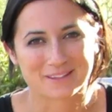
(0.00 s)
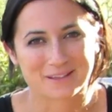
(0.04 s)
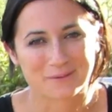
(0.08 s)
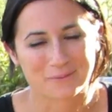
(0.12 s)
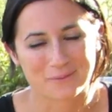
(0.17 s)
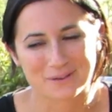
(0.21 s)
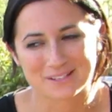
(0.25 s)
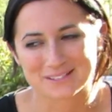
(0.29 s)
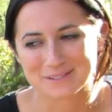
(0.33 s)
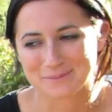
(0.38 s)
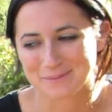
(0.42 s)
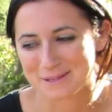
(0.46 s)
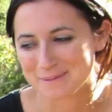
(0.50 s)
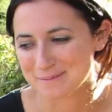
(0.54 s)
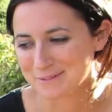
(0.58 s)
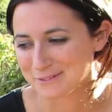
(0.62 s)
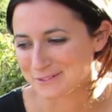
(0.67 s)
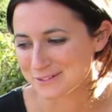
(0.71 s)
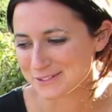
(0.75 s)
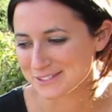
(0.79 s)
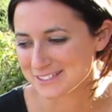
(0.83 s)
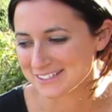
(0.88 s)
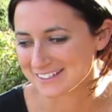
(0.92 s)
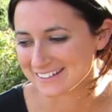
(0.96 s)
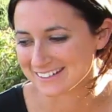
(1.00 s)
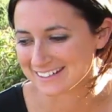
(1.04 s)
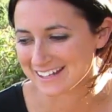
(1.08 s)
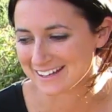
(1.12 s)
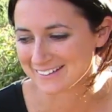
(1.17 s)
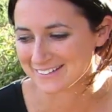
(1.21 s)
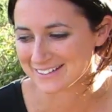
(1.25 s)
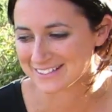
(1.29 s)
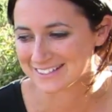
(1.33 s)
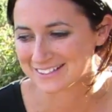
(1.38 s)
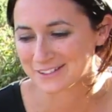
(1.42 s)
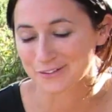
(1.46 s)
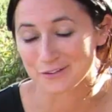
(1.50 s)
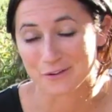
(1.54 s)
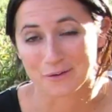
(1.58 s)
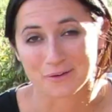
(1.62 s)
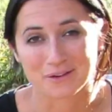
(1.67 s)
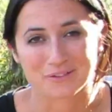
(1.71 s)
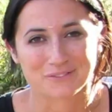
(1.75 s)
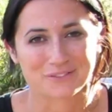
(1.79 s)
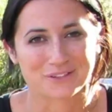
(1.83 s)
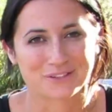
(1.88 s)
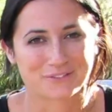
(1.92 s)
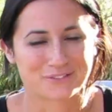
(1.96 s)
but that was a baby rooster and now he's
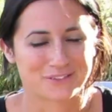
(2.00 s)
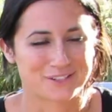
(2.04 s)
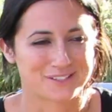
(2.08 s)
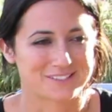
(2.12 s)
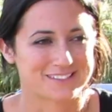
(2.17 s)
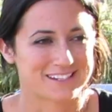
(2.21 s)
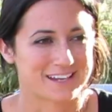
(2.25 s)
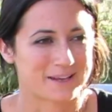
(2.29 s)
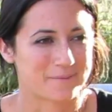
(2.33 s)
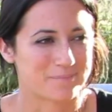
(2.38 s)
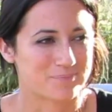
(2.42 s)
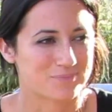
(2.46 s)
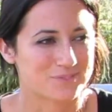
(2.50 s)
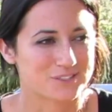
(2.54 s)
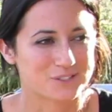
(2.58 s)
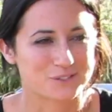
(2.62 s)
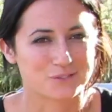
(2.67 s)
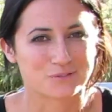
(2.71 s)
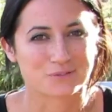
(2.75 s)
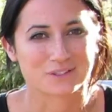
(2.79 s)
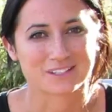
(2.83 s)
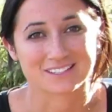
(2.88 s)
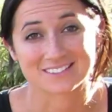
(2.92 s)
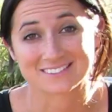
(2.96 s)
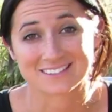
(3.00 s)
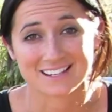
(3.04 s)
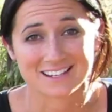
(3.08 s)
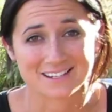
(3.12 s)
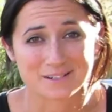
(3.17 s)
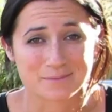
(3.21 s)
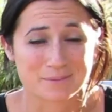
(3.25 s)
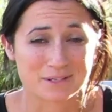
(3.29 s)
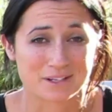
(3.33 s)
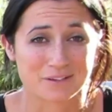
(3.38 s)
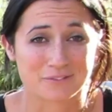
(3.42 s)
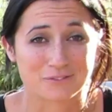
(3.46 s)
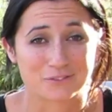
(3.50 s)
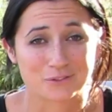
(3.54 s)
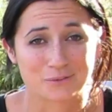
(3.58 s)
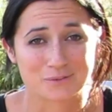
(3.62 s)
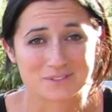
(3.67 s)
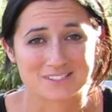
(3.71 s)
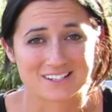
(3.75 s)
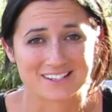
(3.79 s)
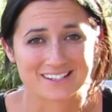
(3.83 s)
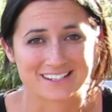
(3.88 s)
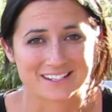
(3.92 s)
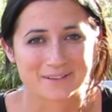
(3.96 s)
crowing for the first time. So he's really excited to be on
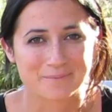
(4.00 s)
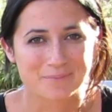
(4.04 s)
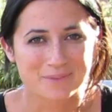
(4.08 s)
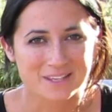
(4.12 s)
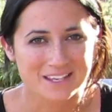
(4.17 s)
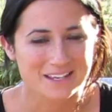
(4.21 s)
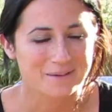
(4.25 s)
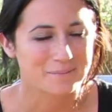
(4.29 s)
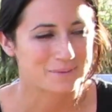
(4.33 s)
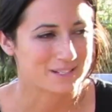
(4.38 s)
Food with Dottie.